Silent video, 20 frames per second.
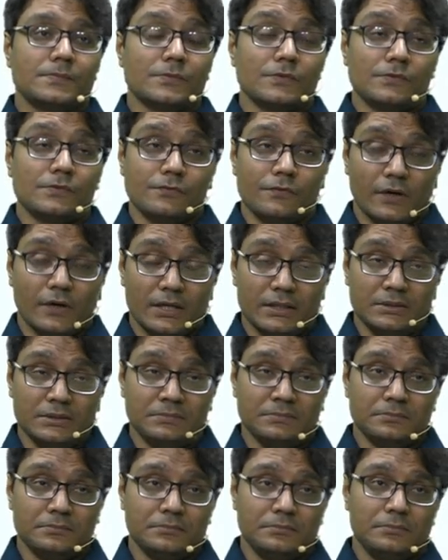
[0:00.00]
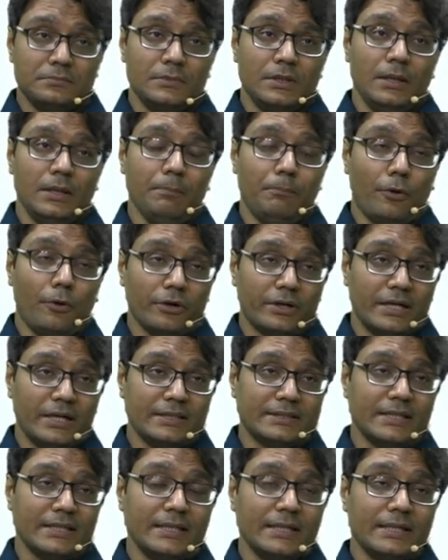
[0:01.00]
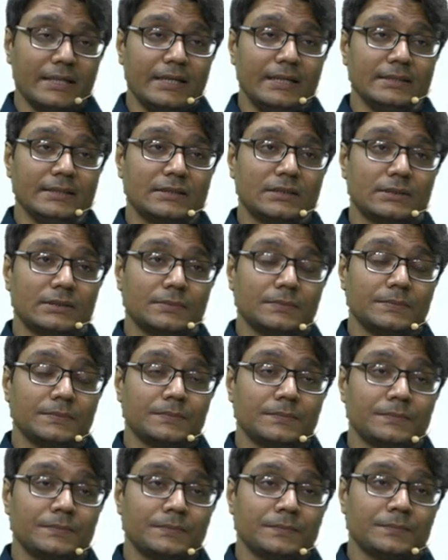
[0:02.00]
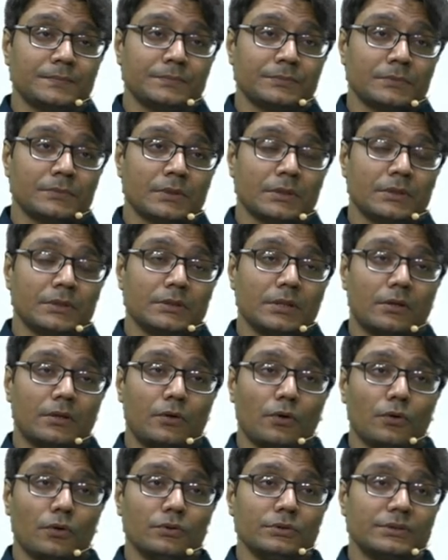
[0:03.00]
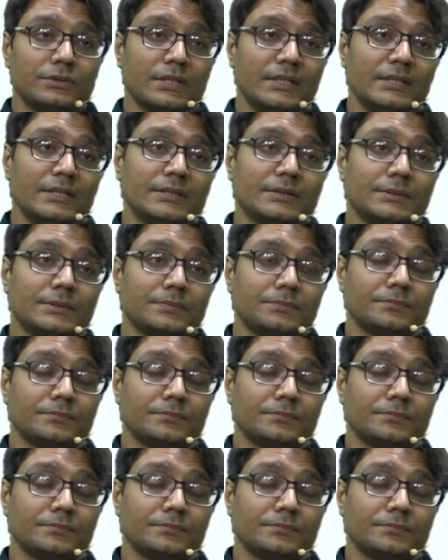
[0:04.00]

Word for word: One important thing is, the cons is